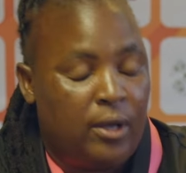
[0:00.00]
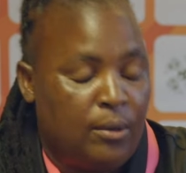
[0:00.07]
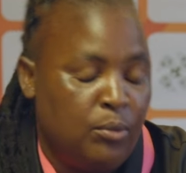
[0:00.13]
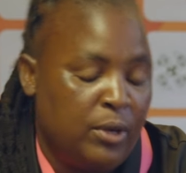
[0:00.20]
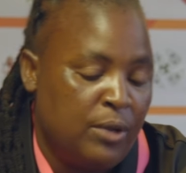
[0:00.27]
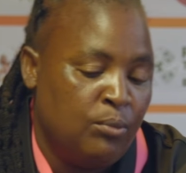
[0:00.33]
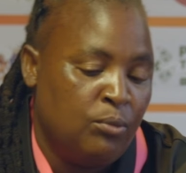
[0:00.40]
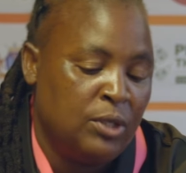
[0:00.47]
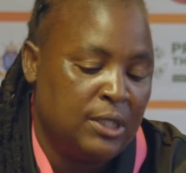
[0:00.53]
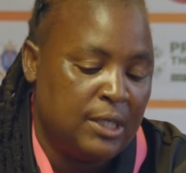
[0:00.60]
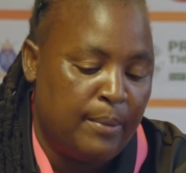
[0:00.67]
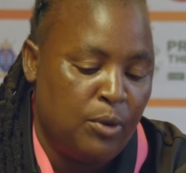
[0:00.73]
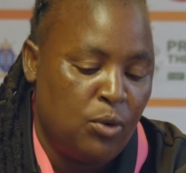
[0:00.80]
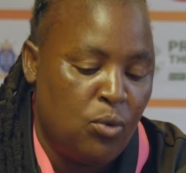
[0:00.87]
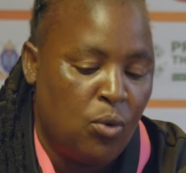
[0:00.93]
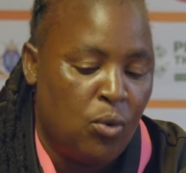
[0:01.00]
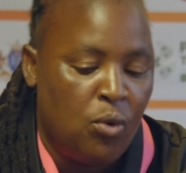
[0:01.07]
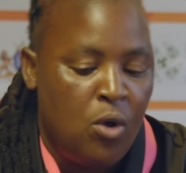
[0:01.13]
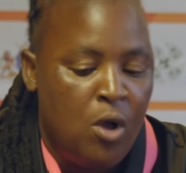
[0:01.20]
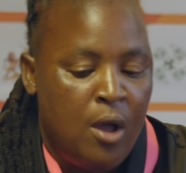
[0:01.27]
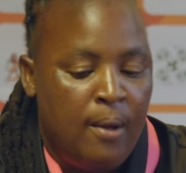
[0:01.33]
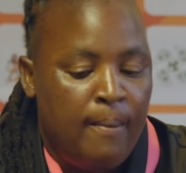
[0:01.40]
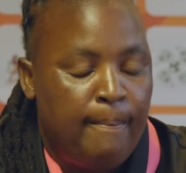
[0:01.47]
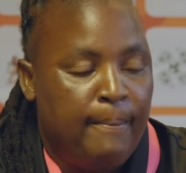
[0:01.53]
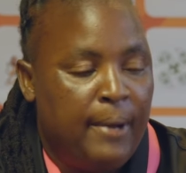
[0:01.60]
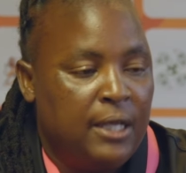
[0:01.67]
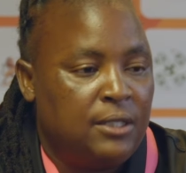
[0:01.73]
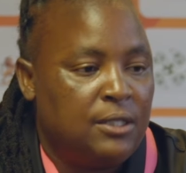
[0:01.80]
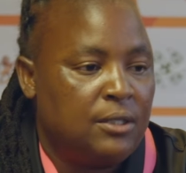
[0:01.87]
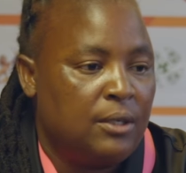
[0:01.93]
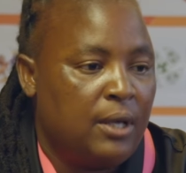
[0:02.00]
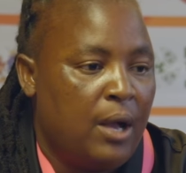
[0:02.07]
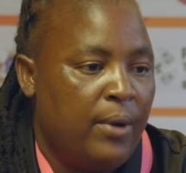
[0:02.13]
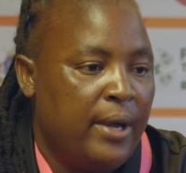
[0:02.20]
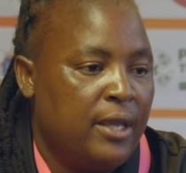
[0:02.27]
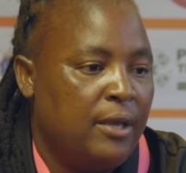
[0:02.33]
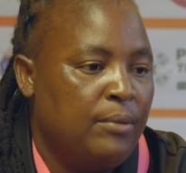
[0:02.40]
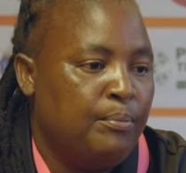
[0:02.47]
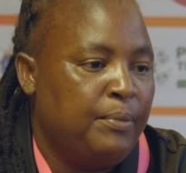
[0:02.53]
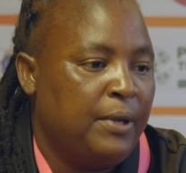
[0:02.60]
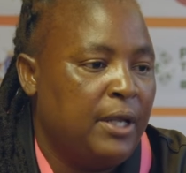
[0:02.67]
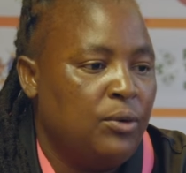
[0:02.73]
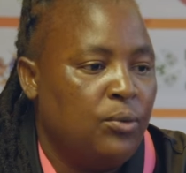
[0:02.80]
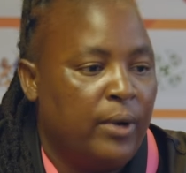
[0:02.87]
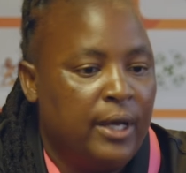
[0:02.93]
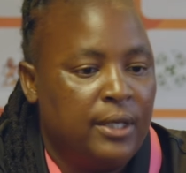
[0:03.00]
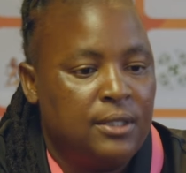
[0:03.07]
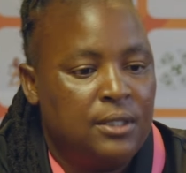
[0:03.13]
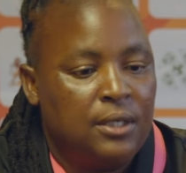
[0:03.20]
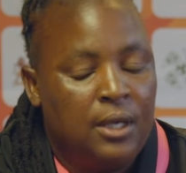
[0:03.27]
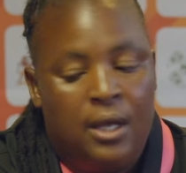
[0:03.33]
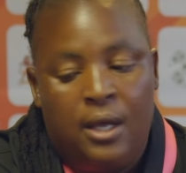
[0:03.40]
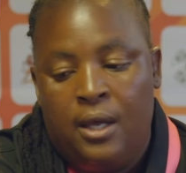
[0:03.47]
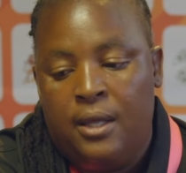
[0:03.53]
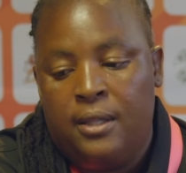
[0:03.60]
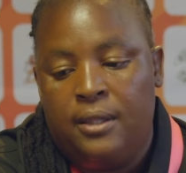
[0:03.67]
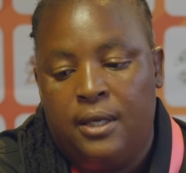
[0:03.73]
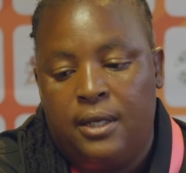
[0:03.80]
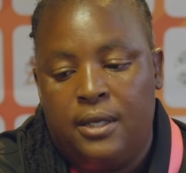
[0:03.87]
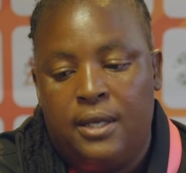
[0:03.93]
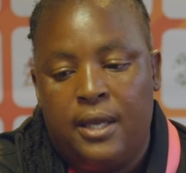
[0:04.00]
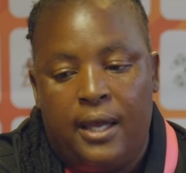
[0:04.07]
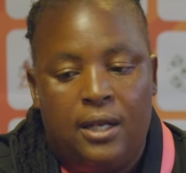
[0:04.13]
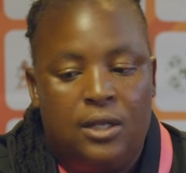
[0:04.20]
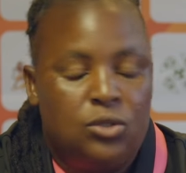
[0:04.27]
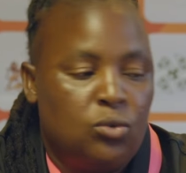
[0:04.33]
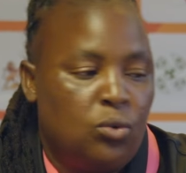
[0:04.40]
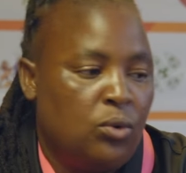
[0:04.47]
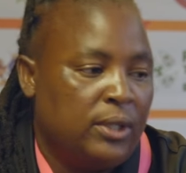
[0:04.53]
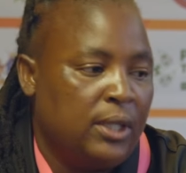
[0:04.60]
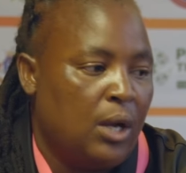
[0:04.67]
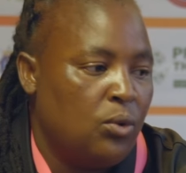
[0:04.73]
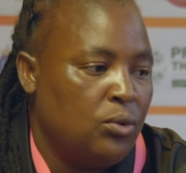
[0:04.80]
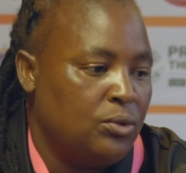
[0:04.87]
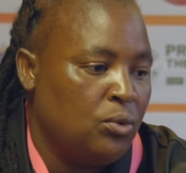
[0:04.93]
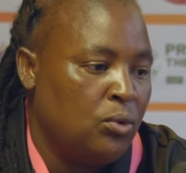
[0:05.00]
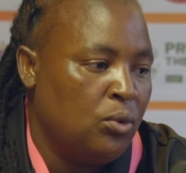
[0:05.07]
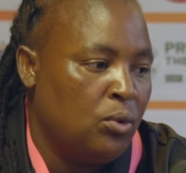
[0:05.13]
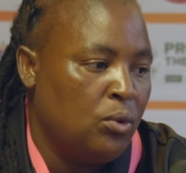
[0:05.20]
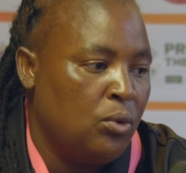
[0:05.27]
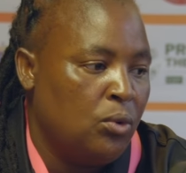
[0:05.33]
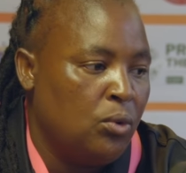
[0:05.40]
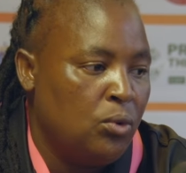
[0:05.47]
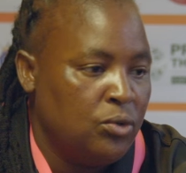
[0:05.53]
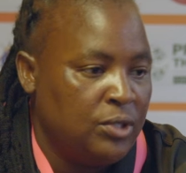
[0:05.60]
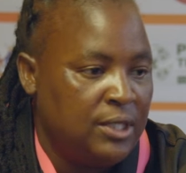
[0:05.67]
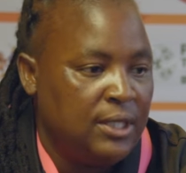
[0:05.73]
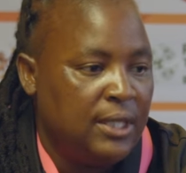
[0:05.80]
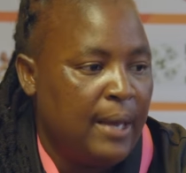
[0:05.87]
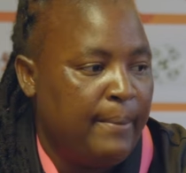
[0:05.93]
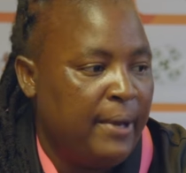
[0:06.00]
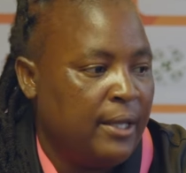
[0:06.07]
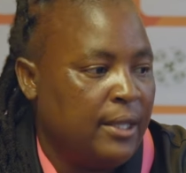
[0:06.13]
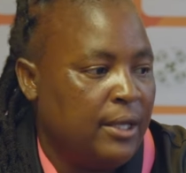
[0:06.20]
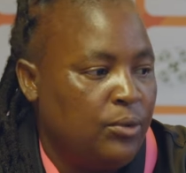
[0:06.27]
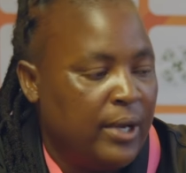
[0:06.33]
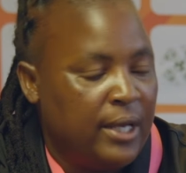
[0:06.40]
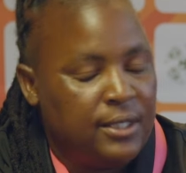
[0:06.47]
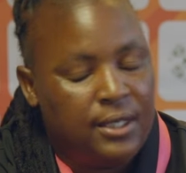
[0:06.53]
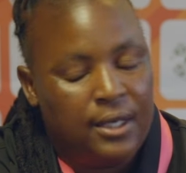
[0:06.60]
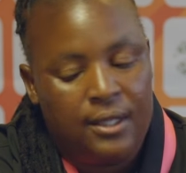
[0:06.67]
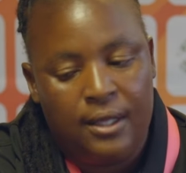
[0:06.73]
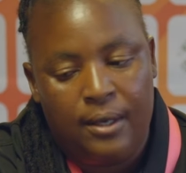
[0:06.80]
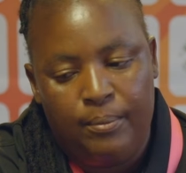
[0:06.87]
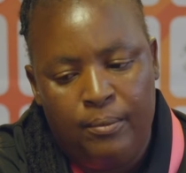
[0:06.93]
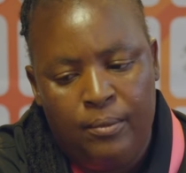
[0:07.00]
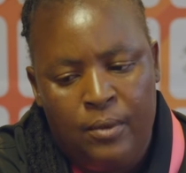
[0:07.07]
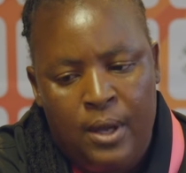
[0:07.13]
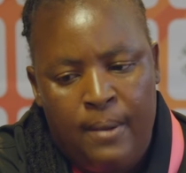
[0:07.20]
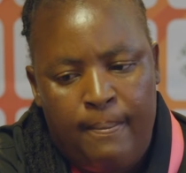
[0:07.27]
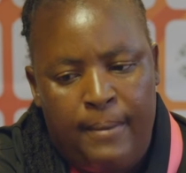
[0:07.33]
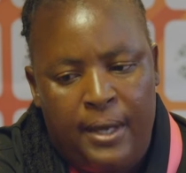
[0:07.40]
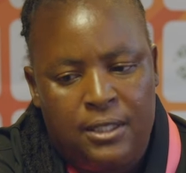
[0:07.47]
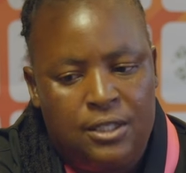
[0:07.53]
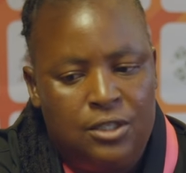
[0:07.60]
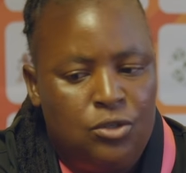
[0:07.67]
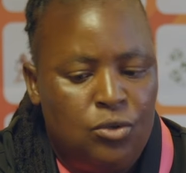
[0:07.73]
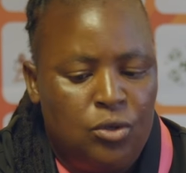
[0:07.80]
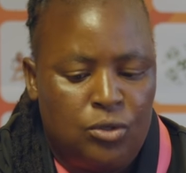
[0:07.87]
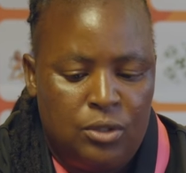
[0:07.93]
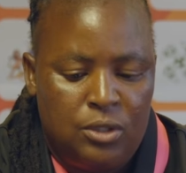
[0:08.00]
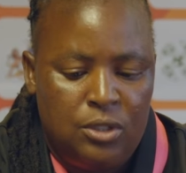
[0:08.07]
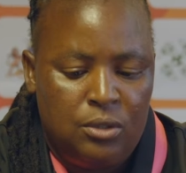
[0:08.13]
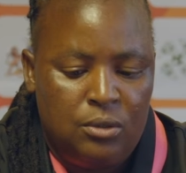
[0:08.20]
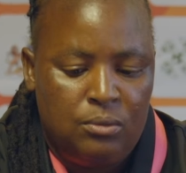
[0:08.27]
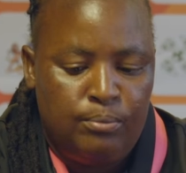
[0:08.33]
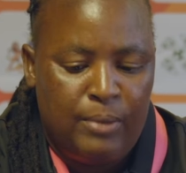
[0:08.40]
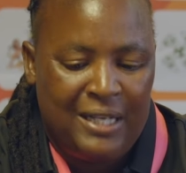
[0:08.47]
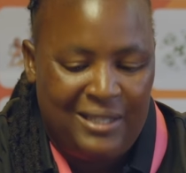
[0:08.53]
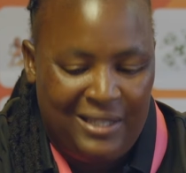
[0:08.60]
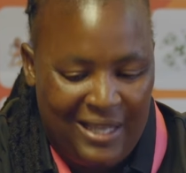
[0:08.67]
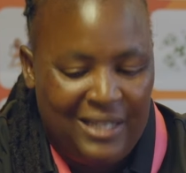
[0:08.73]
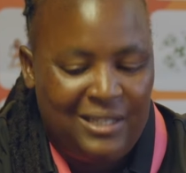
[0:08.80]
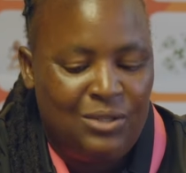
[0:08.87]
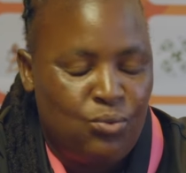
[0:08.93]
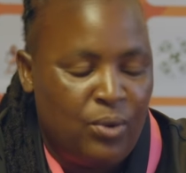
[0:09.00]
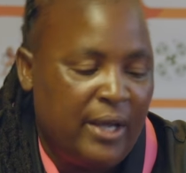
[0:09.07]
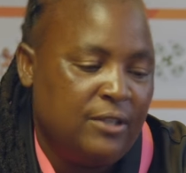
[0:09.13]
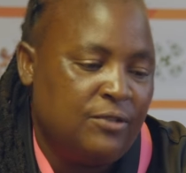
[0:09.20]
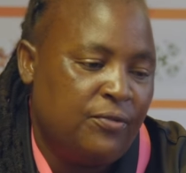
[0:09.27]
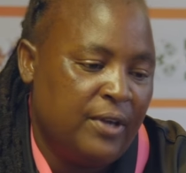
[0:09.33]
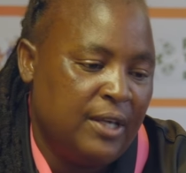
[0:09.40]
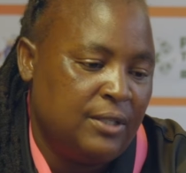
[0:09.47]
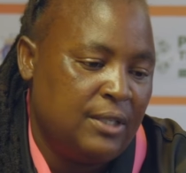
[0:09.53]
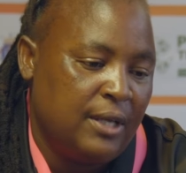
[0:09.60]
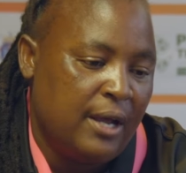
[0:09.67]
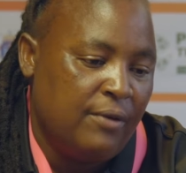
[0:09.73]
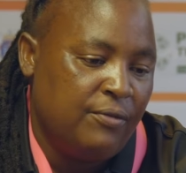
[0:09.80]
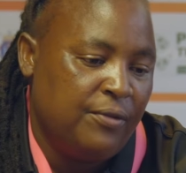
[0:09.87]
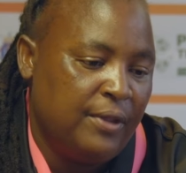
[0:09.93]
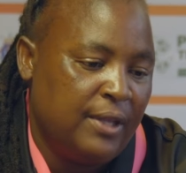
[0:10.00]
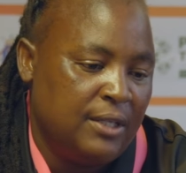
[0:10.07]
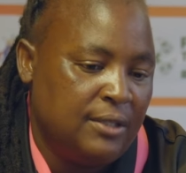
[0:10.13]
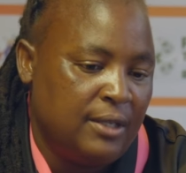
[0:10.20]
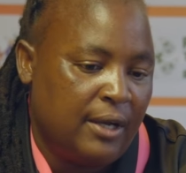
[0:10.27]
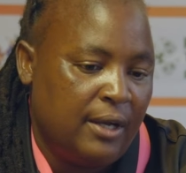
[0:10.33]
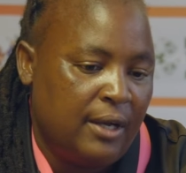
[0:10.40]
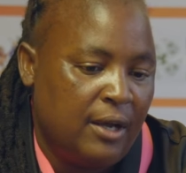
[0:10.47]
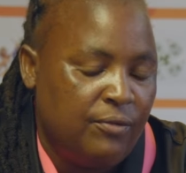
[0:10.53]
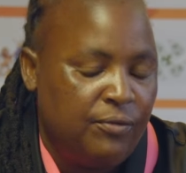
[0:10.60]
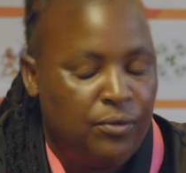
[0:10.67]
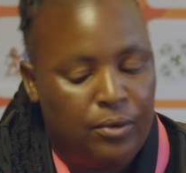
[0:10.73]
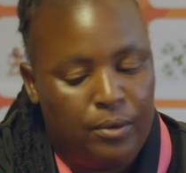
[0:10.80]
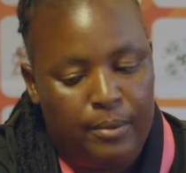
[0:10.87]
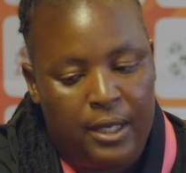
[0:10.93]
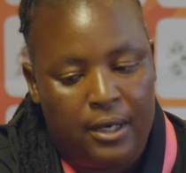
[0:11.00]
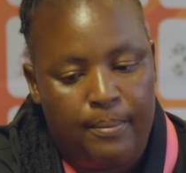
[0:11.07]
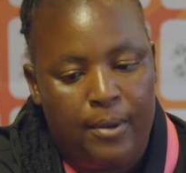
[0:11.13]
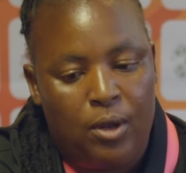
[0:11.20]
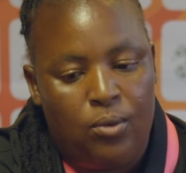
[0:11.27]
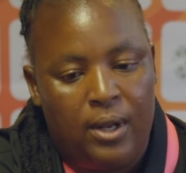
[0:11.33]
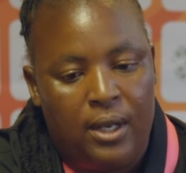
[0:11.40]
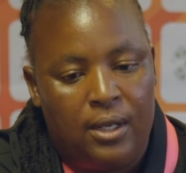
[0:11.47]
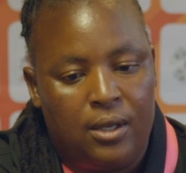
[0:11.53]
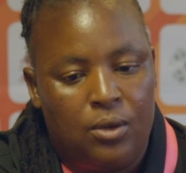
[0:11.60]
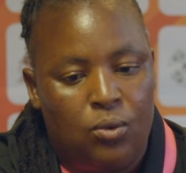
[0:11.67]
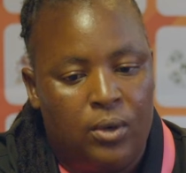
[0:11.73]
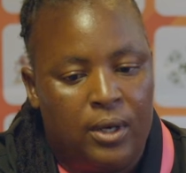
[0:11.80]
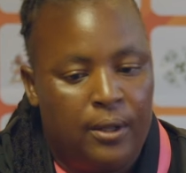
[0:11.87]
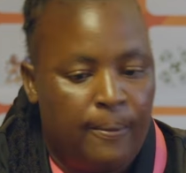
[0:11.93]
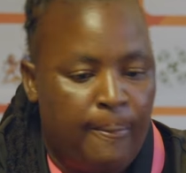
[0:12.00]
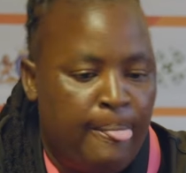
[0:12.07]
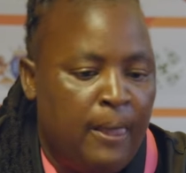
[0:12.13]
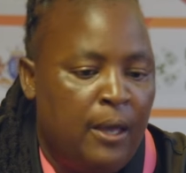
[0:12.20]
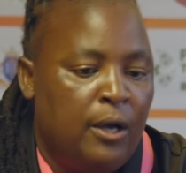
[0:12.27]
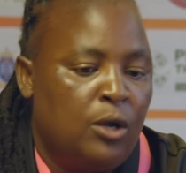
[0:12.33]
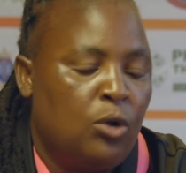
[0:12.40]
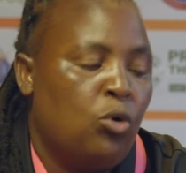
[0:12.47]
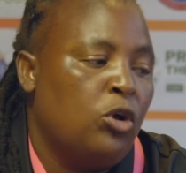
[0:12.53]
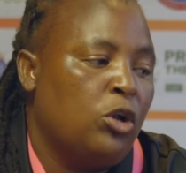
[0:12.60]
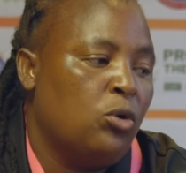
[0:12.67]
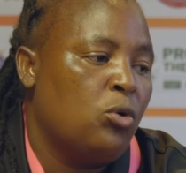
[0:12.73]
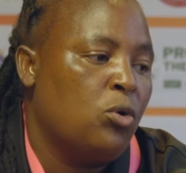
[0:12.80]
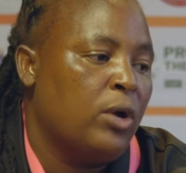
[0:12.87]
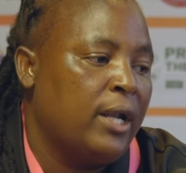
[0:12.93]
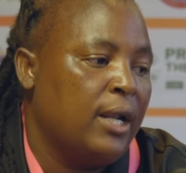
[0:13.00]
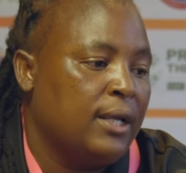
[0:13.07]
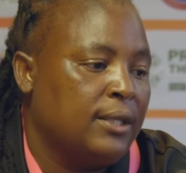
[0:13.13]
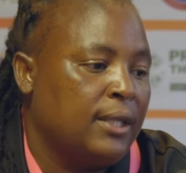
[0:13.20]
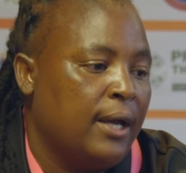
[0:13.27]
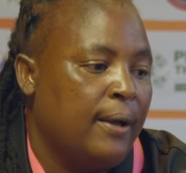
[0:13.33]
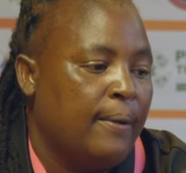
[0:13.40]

ke motshameko, but our game plan worked. Ne re ikaeletse go sit back, then we attack them, but that worked first half, then second half be re palelwa le ke gore re kgona go connect